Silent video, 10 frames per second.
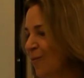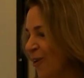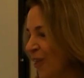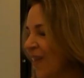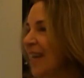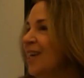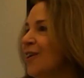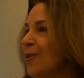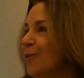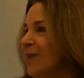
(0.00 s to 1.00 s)
Well, thank
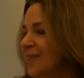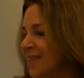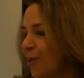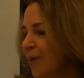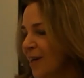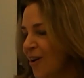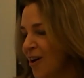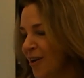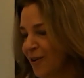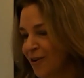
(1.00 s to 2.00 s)
you. It's a great
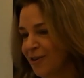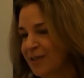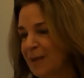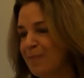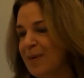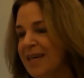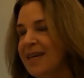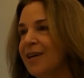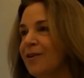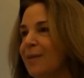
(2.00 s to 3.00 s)
honor to be
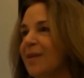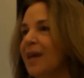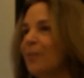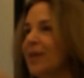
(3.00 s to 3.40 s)
here. I'm glad